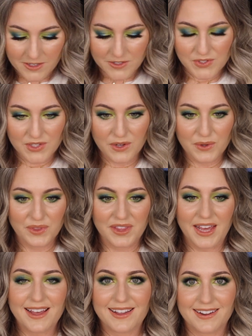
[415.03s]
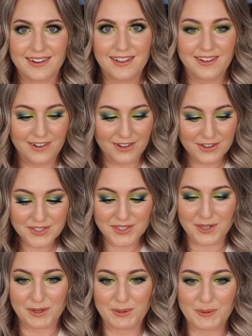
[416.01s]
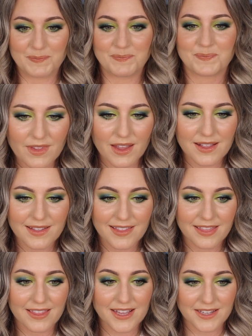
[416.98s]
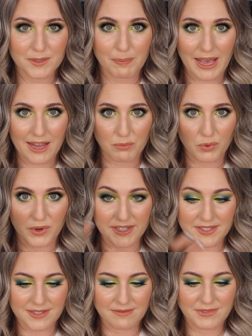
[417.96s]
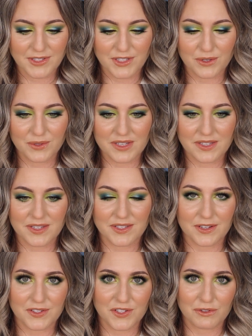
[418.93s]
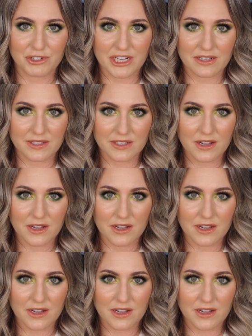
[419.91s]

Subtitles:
So then also these bad boys. So this is also Jaclyn